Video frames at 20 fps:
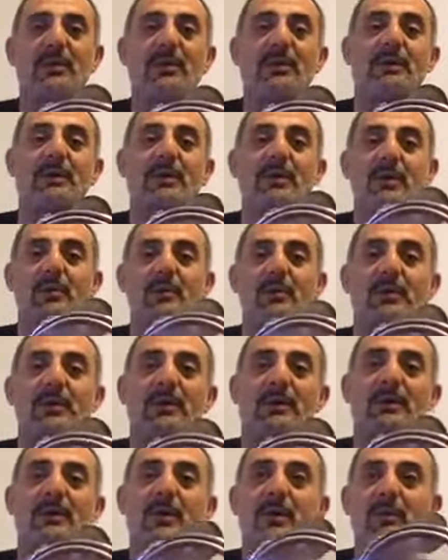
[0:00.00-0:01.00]
dum,
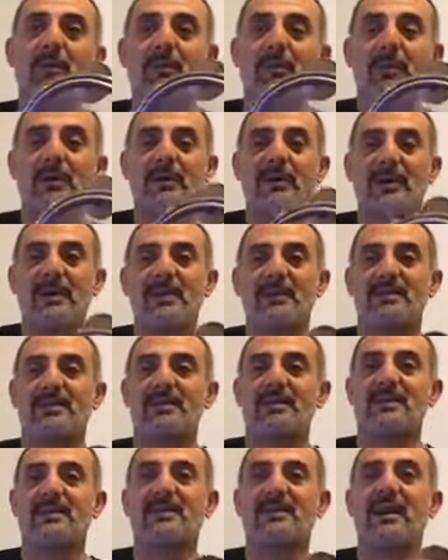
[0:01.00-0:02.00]
dum, as,
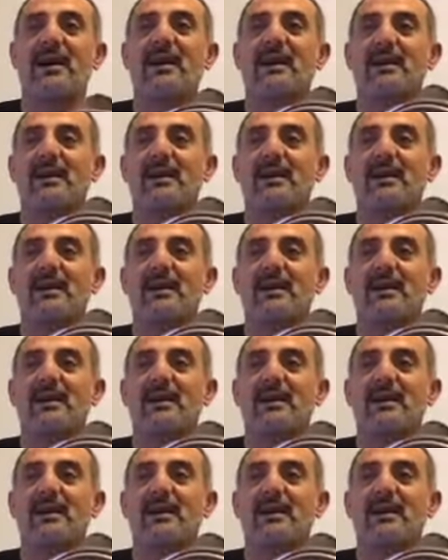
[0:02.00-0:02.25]
as,